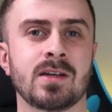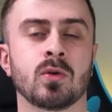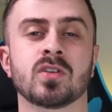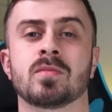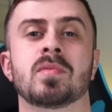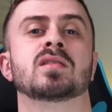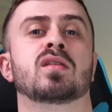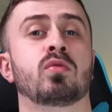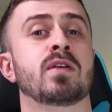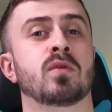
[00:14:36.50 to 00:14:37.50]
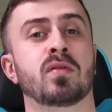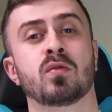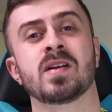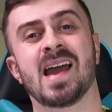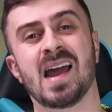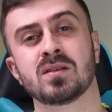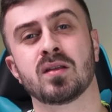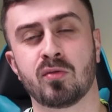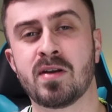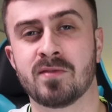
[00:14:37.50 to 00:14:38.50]
order to make the 3-4-3 and
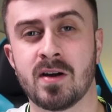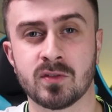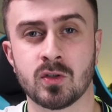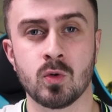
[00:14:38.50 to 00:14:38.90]
the 3-5-2